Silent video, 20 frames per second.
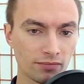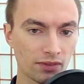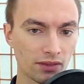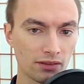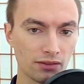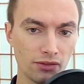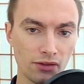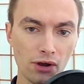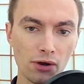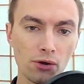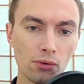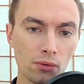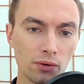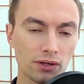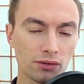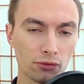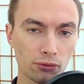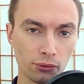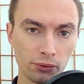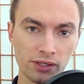No
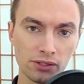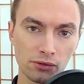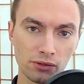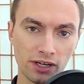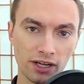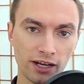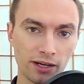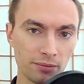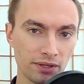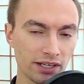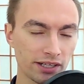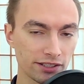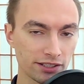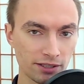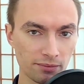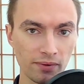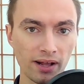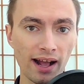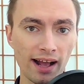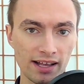real
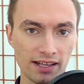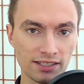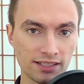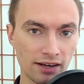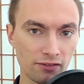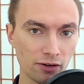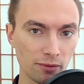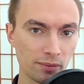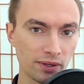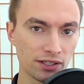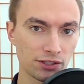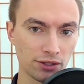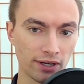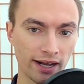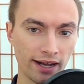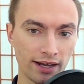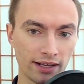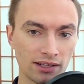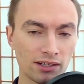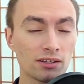communism has never been
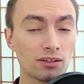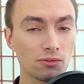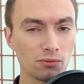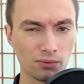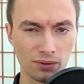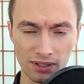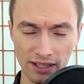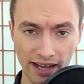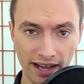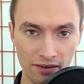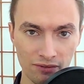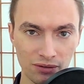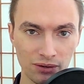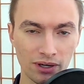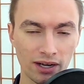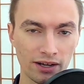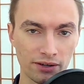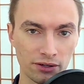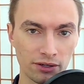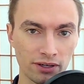tried, will ever
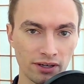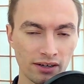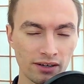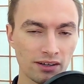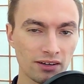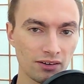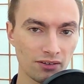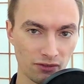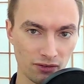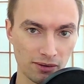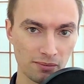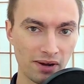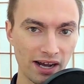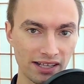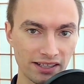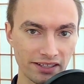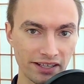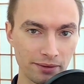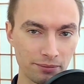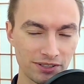utter from my
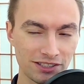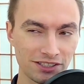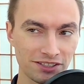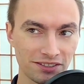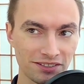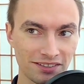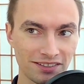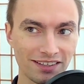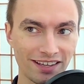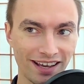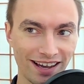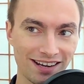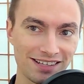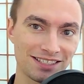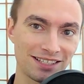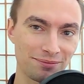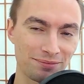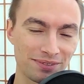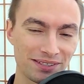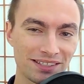lips,
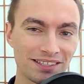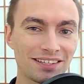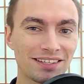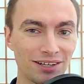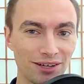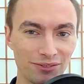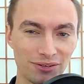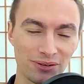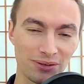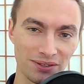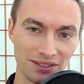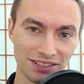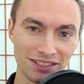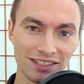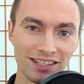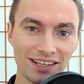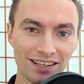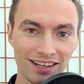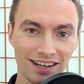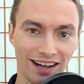except, of course,
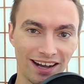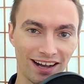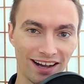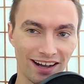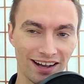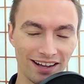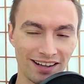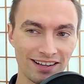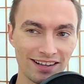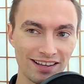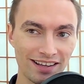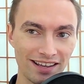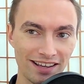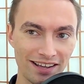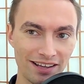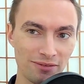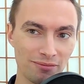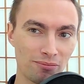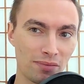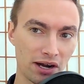
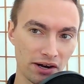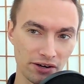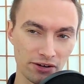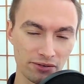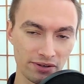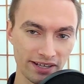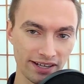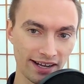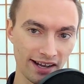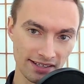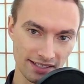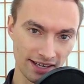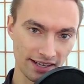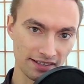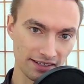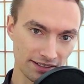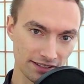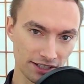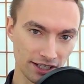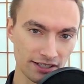in mockery as I
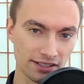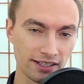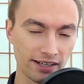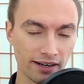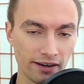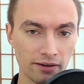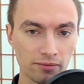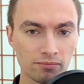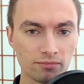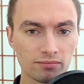did just there.